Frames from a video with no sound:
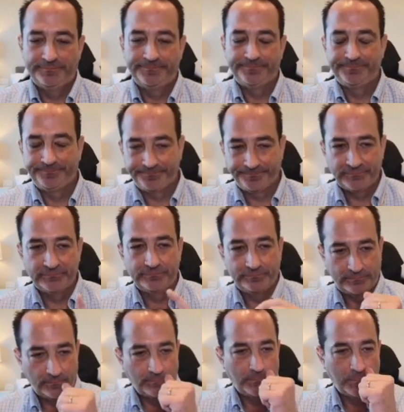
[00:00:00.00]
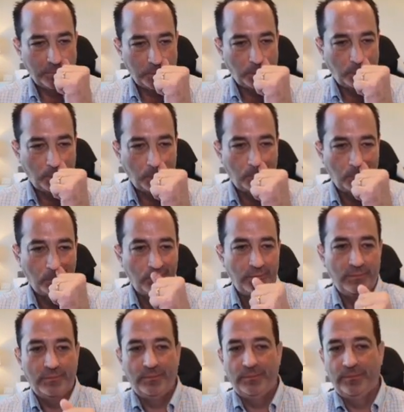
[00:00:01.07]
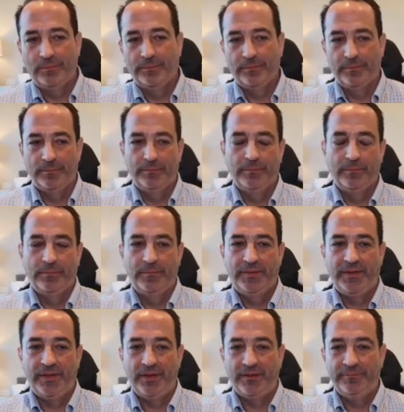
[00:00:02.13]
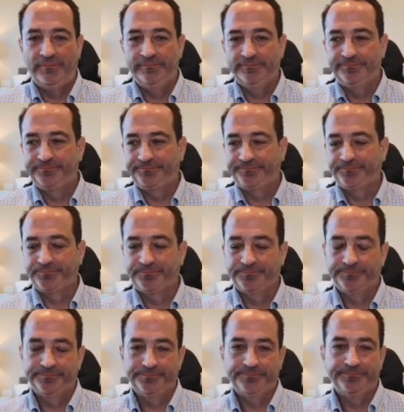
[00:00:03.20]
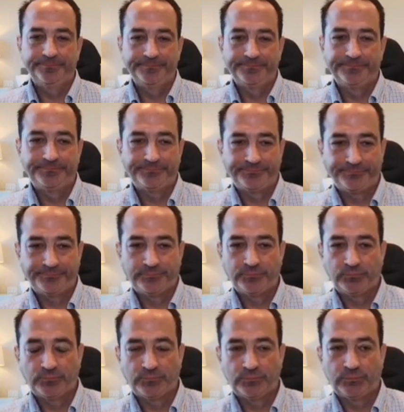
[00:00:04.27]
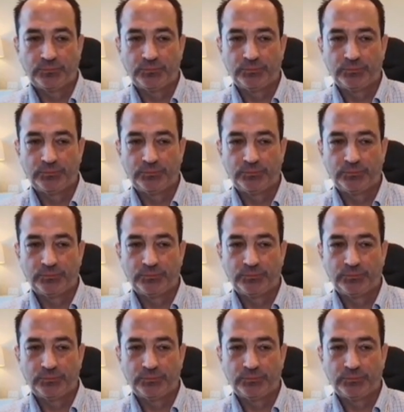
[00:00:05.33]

This person isn't speaking.